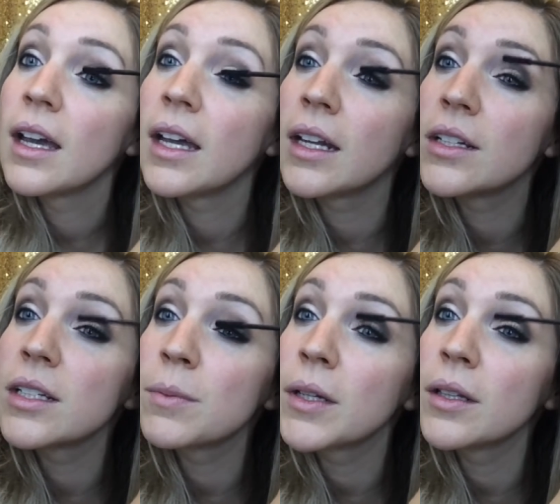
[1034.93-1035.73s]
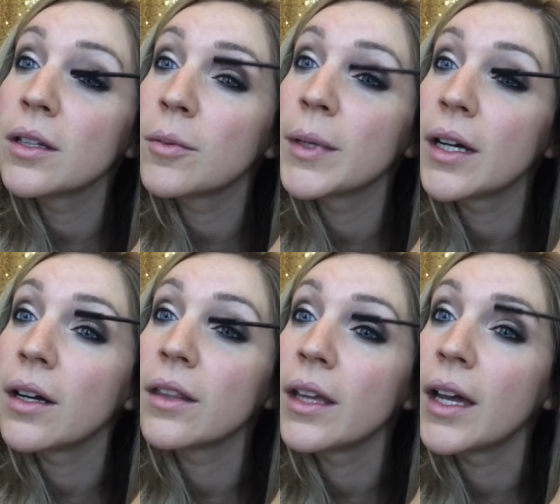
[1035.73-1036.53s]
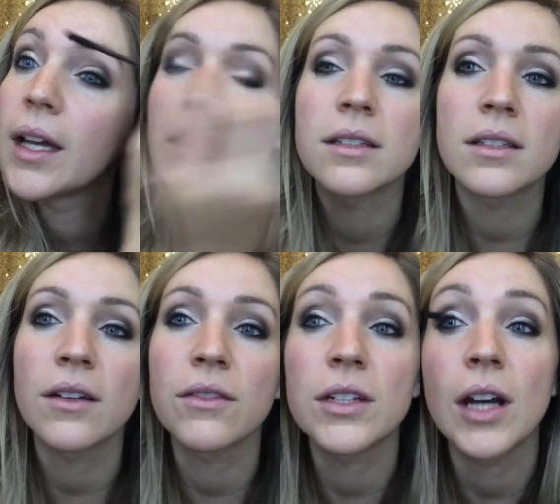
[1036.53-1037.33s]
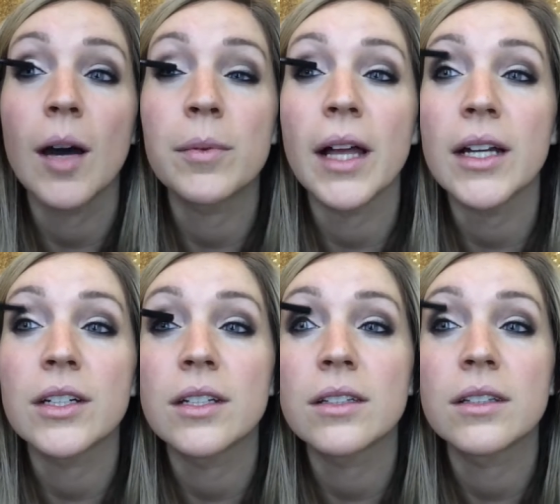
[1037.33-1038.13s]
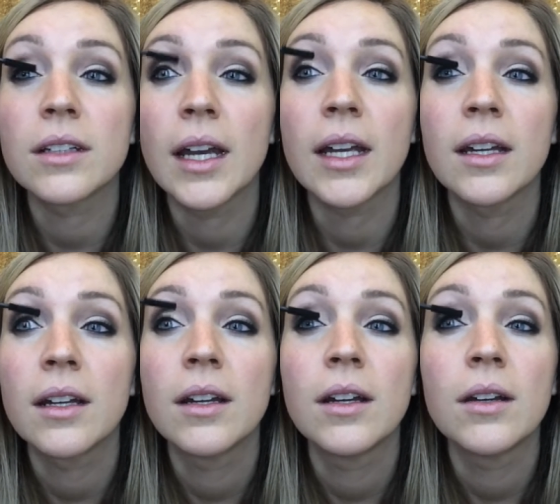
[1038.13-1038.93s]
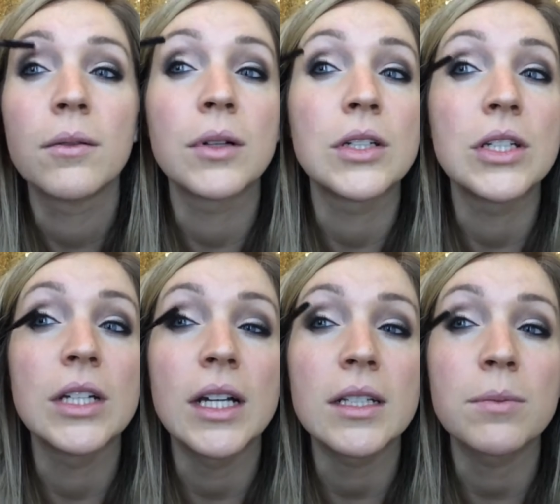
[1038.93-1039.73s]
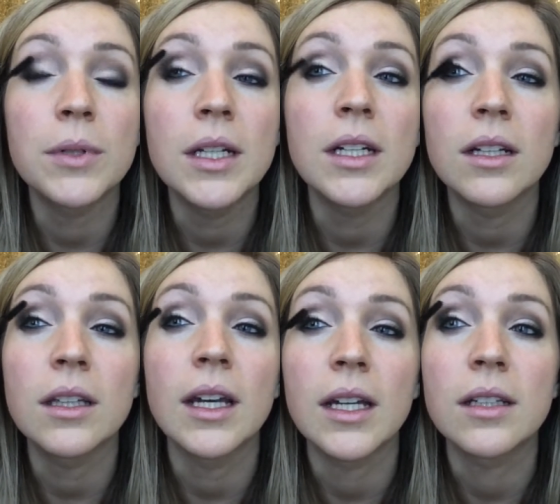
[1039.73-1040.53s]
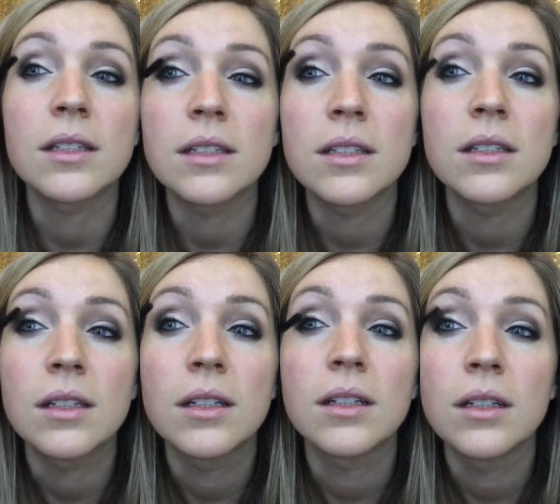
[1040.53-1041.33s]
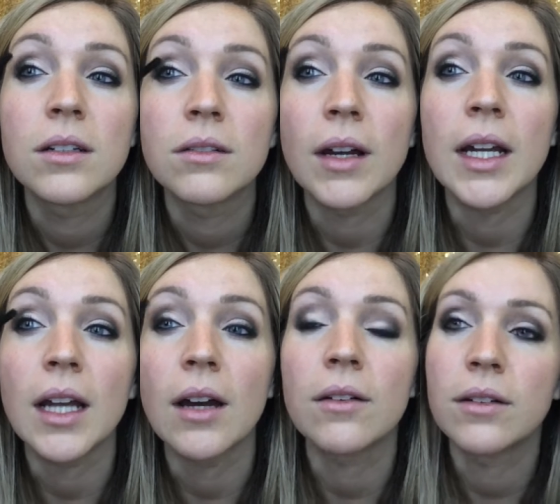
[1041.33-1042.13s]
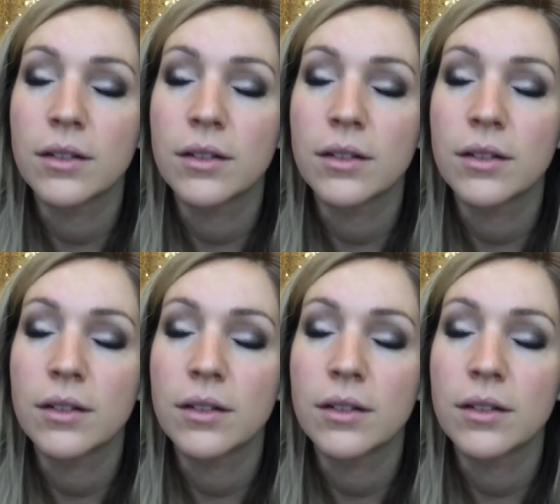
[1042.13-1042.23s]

and I just put a little bit on the ends of the top lashes, okay? We're just putting it on the ends right now.